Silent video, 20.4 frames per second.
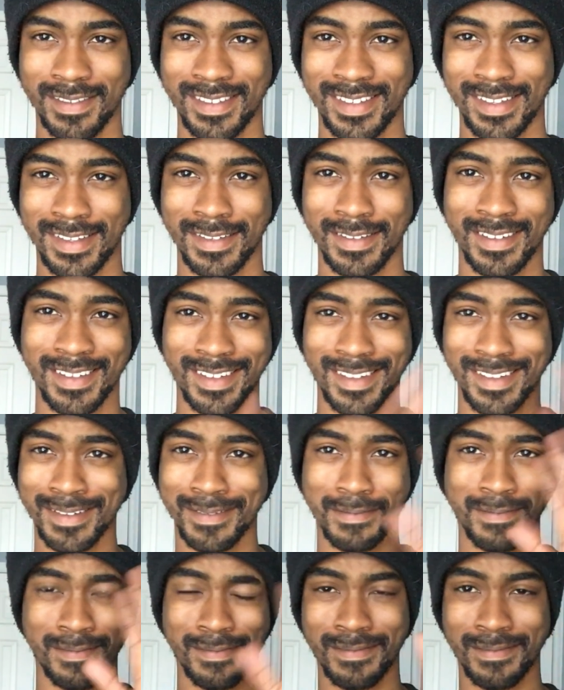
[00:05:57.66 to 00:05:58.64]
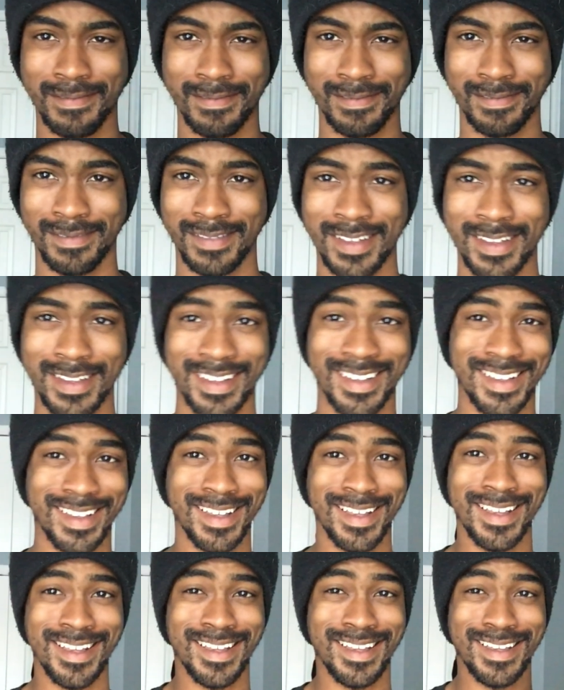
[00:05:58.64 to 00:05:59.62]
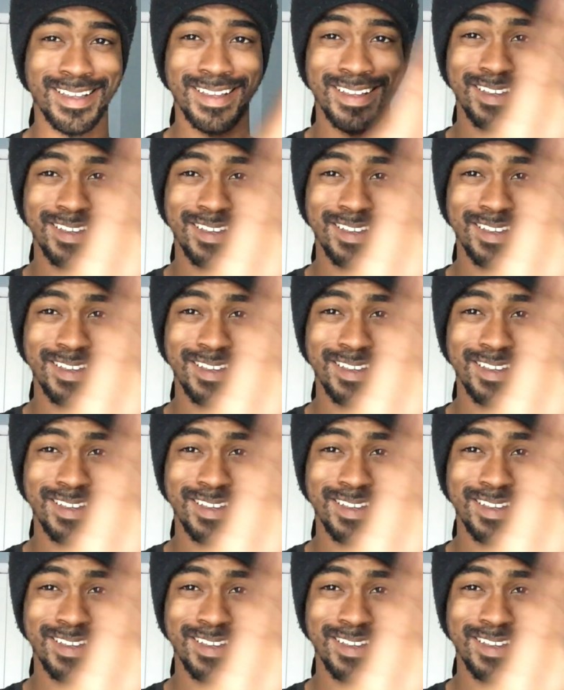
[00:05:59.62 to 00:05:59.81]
It's everyone's friend, it's